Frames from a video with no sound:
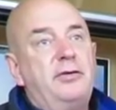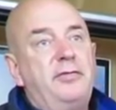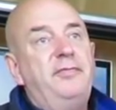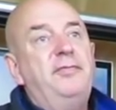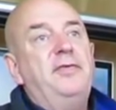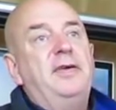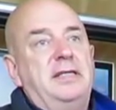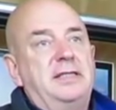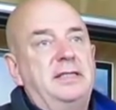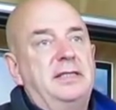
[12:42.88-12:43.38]
our
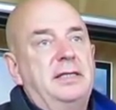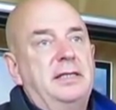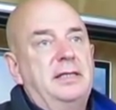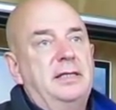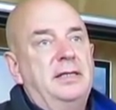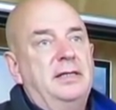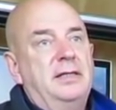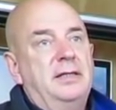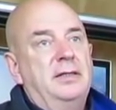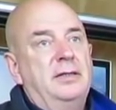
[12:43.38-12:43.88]
feet.
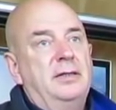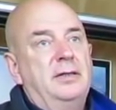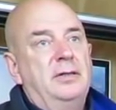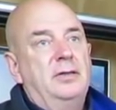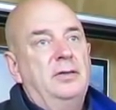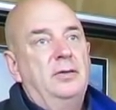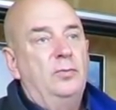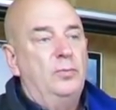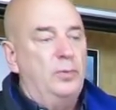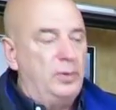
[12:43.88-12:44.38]

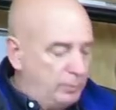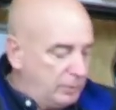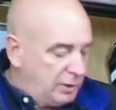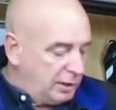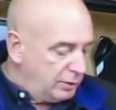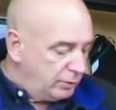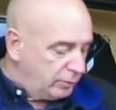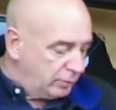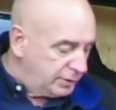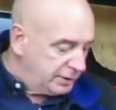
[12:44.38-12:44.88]
When
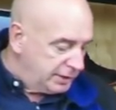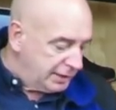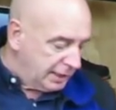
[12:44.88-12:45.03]
we're lower